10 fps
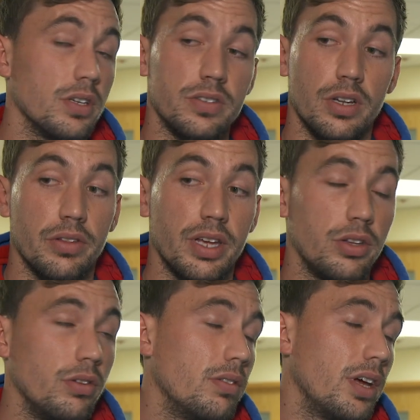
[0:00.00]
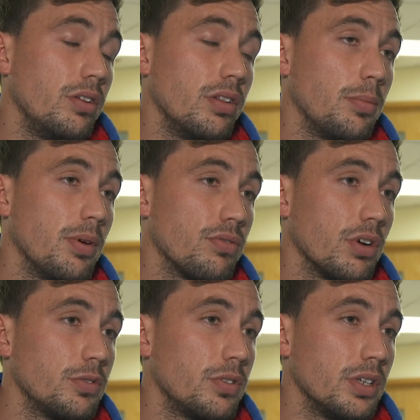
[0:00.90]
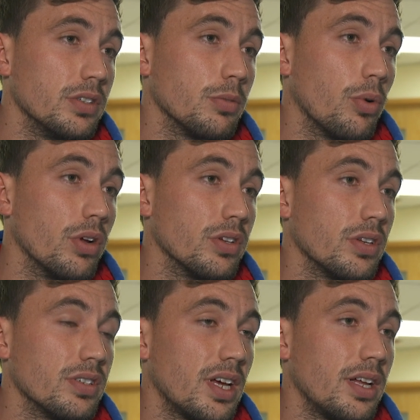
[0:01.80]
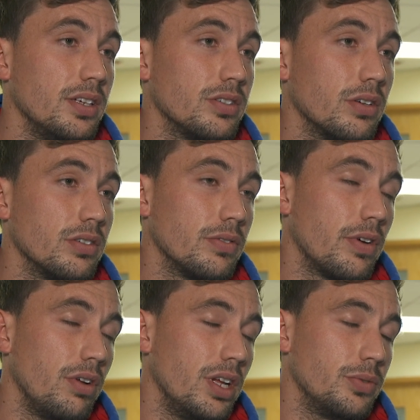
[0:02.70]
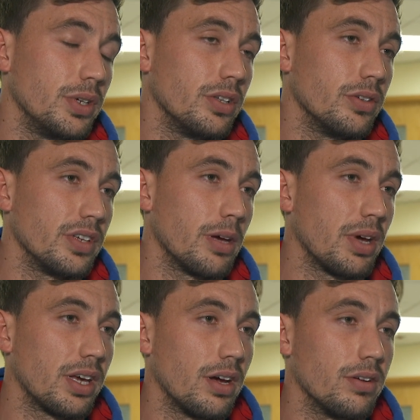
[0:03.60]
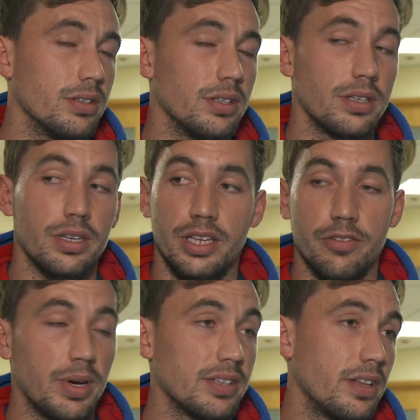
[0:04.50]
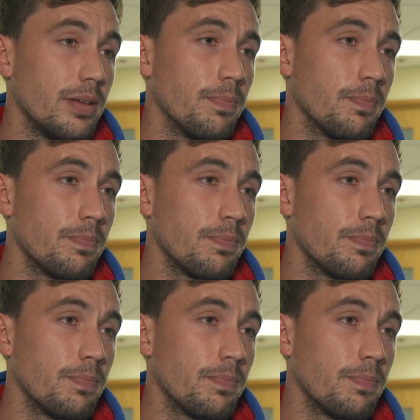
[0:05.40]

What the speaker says: because you know, they do their bit for us in supporting us on a Saturday, so it's the very least we can do is get back out and give back to them.